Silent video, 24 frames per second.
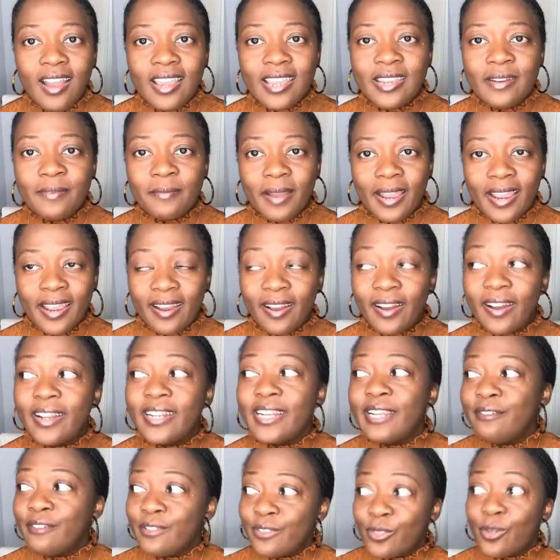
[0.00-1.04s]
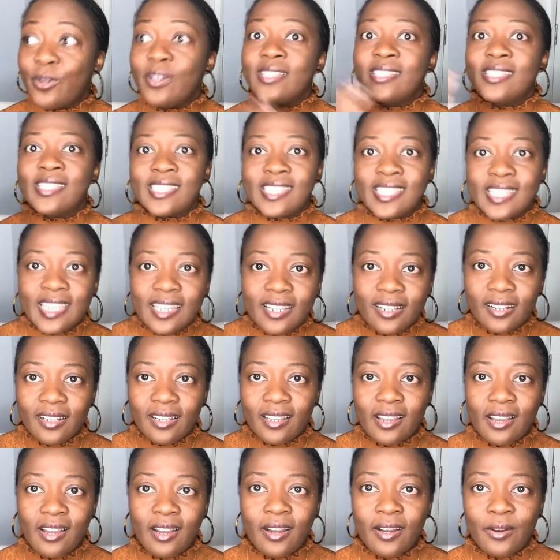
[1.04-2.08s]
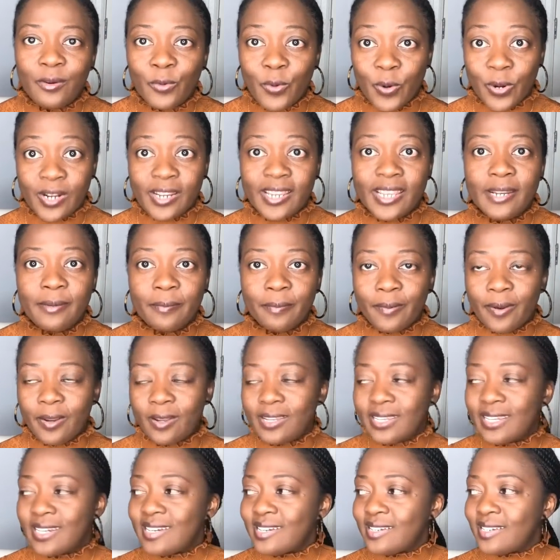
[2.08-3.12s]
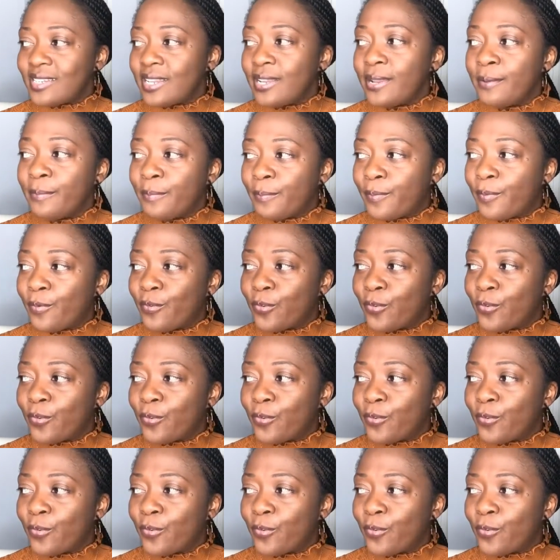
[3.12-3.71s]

in my heart, even though it's still a work in progress. The